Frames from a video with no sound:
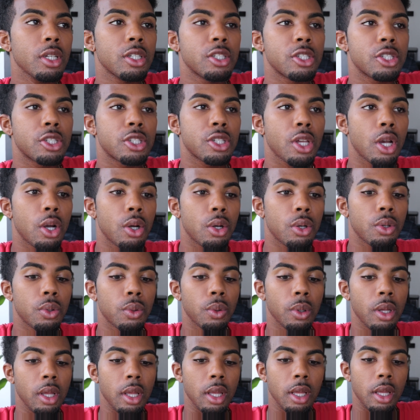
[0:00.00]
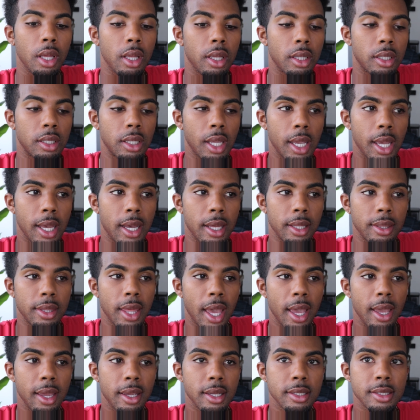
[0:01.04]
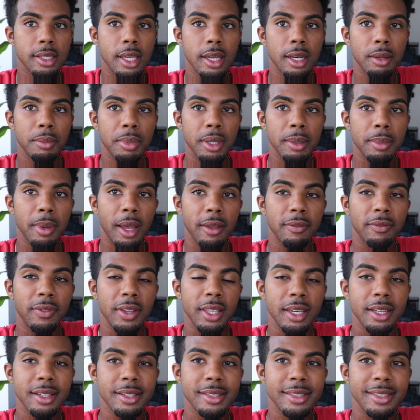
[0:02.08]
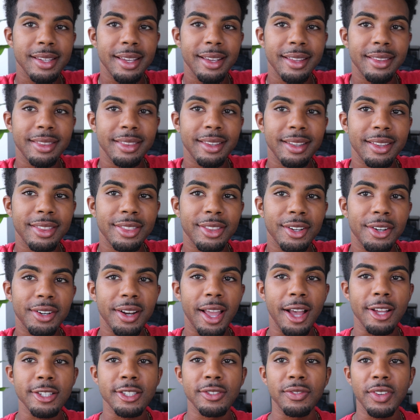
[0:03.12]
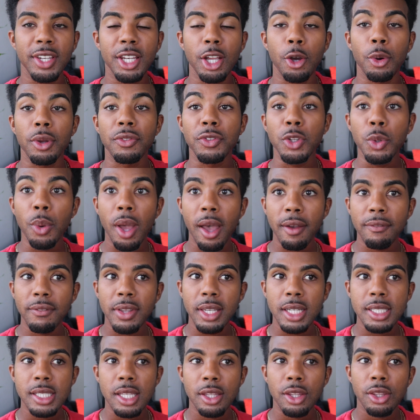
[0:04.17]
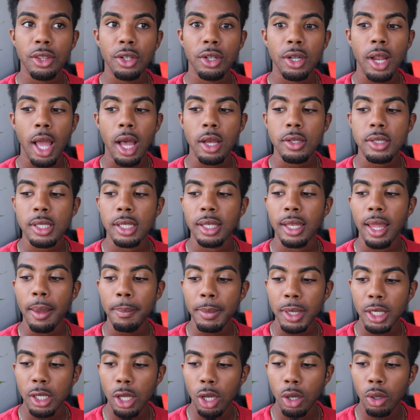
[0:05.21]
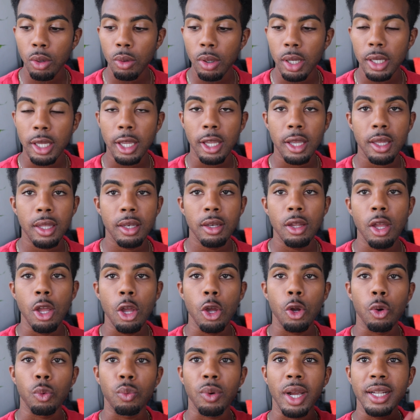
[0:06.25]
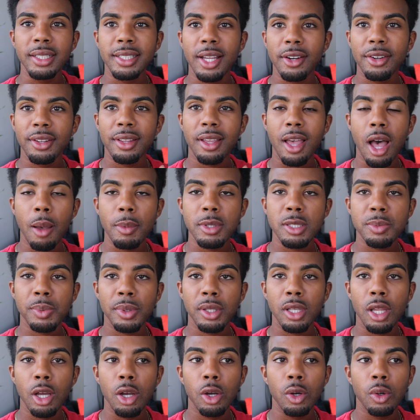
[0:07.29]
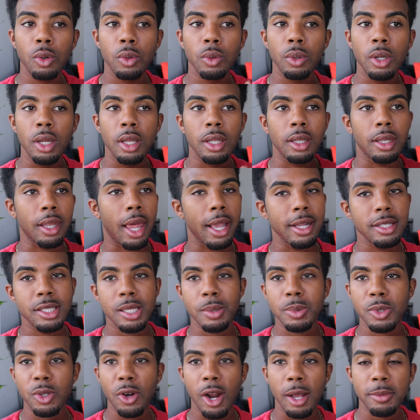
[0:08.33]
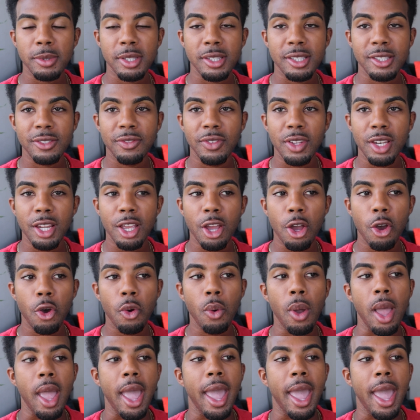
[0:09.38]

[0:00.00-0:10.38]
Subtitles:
So yeah, that is gonna be my Venus in the third house video. If you have Venus in the third house, let me know. Again, write down in the comments below, like, subscribe to this video.